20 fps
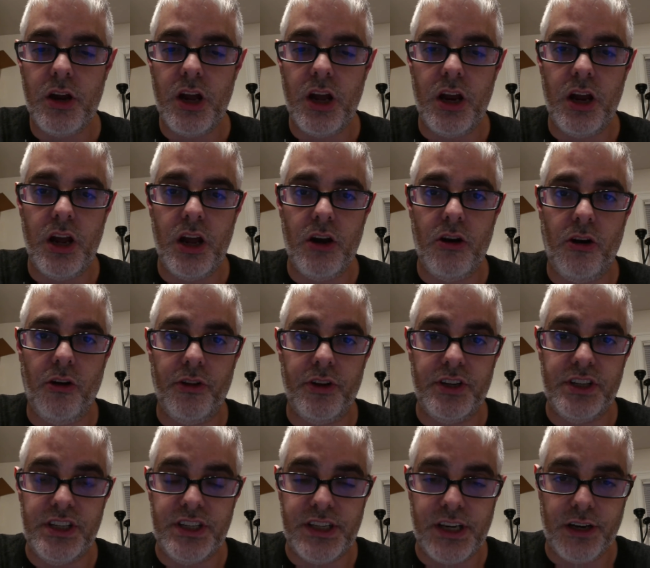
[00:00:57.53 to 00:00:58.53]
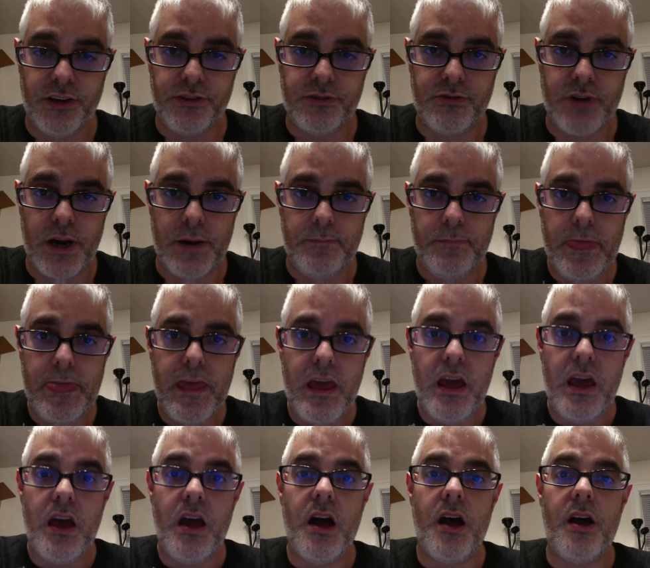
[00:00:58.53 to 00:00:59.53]
and all the details, right?
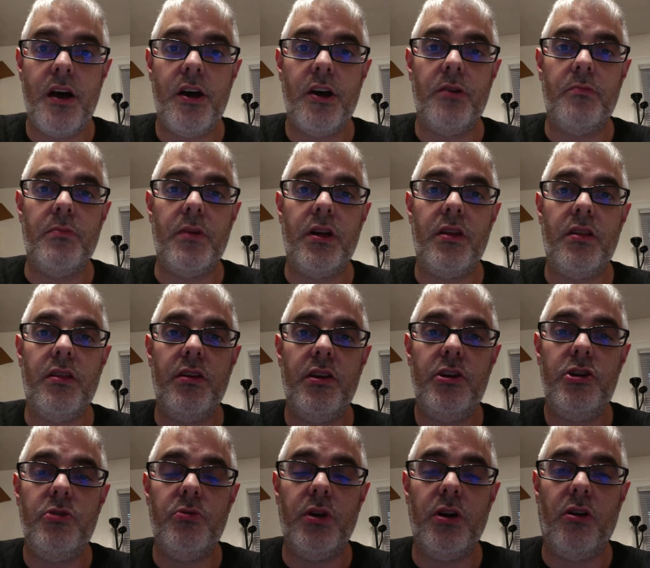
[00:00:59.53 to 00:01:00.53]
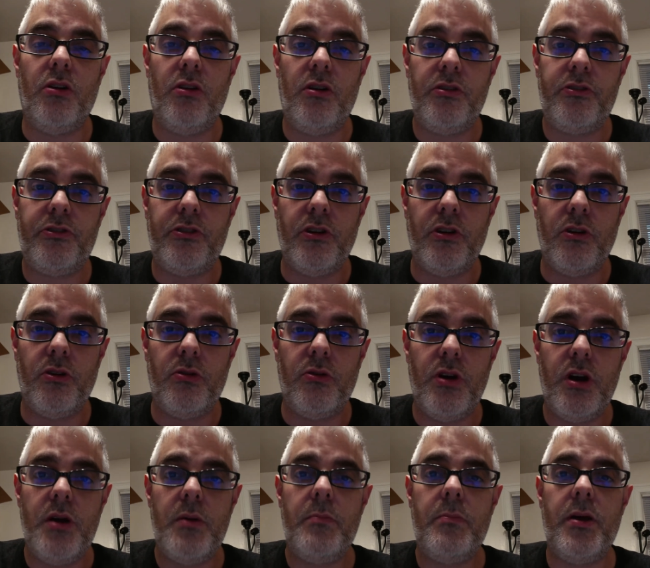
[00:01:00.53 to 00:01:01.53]
Then you would also
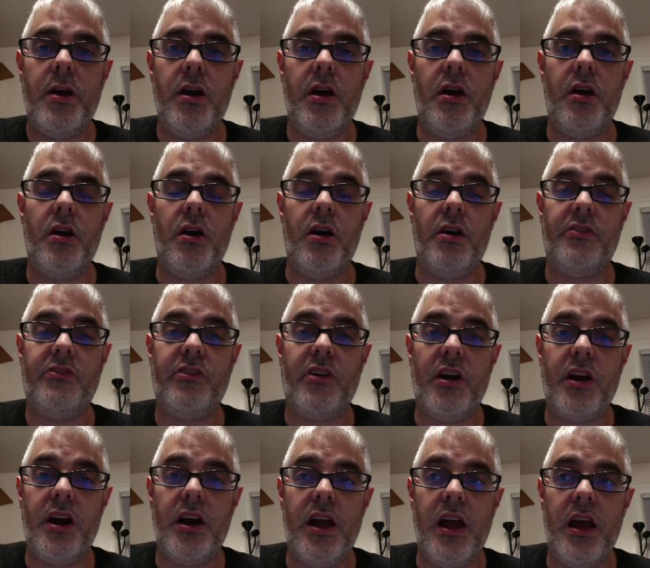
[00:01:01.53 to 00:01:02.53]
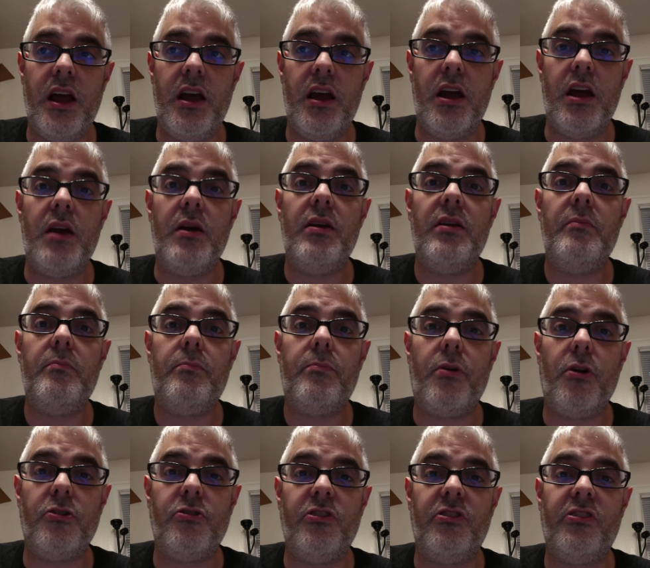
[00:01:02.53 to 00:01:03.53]
sign a
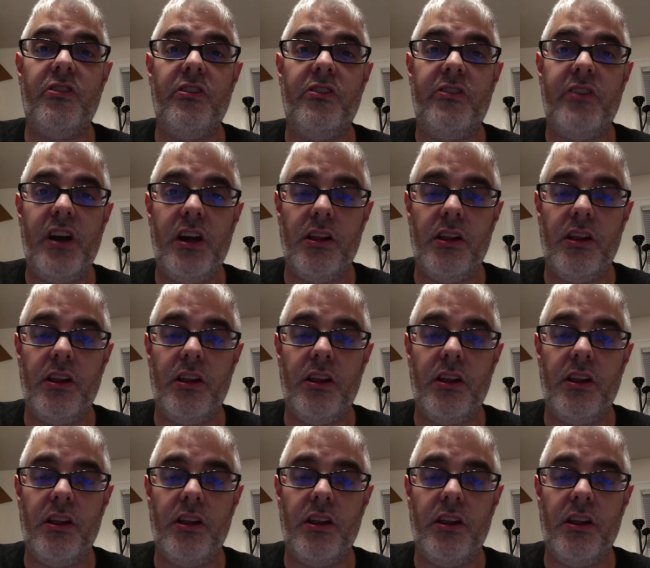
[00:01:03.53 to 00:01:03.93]
purchase and sale